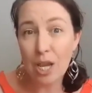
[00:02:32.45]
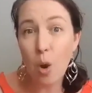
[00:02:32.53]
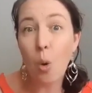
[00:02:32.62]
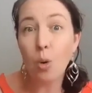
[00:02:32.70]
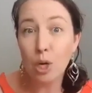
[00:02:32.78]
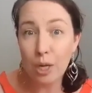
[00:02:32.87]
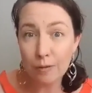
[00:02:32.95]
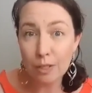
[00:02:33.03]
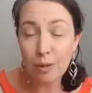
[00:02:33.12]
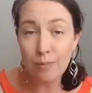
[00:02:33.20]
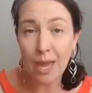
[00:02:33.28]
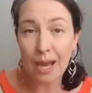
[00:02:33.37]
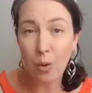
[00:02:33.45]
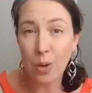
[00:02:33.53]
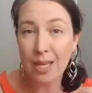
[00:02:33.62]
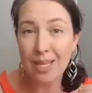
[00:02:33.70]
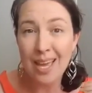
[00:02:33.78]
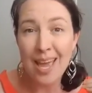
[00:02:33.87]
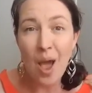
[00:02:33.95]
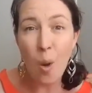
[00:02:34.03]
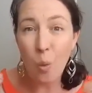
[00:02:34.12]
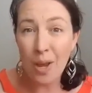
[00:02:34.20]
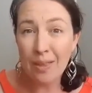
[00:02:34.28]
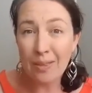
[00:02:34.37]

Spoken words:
or gives them that quick win,